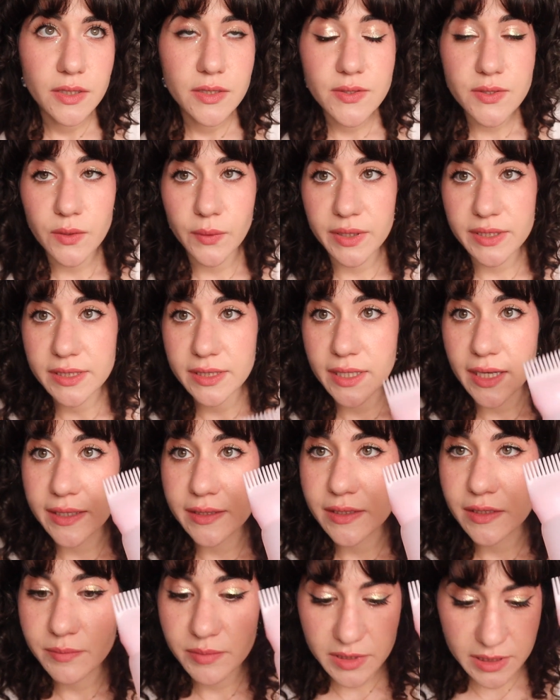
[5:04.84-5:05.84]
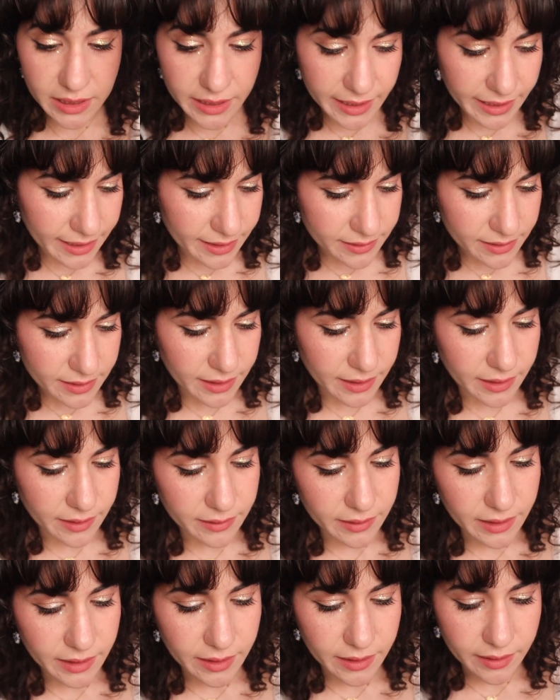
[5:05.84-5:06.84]
So I did end up decanting
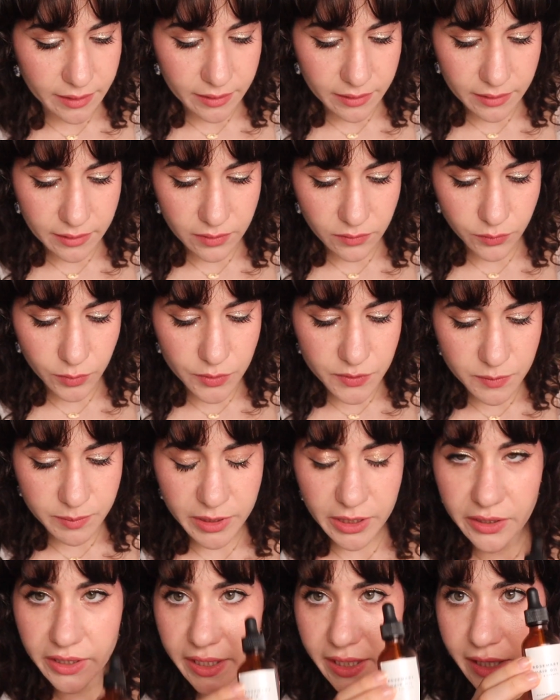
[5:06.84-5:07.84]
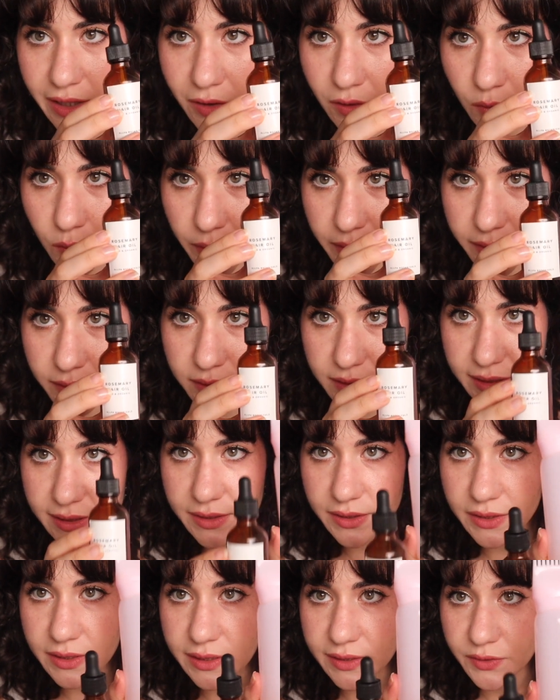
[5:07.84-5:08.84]
the rosemary hair oil
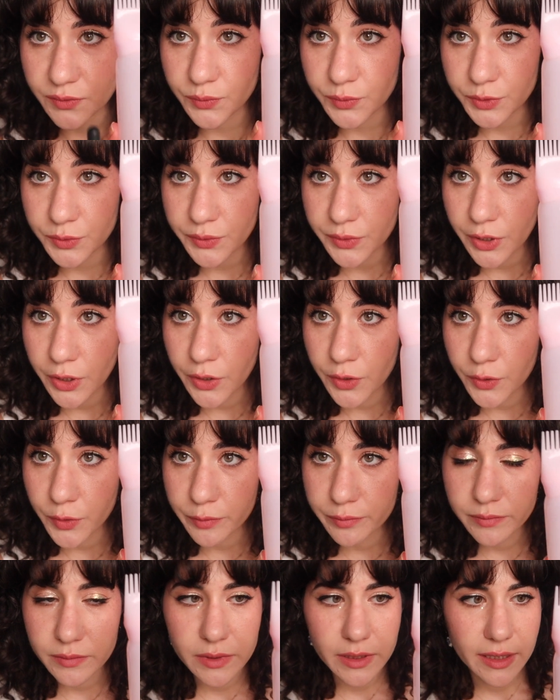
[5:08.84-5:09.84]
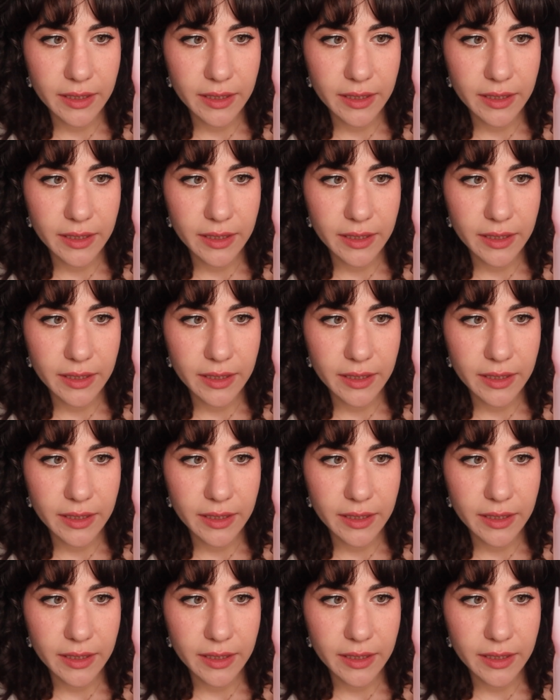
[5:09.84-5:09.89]
into this root comb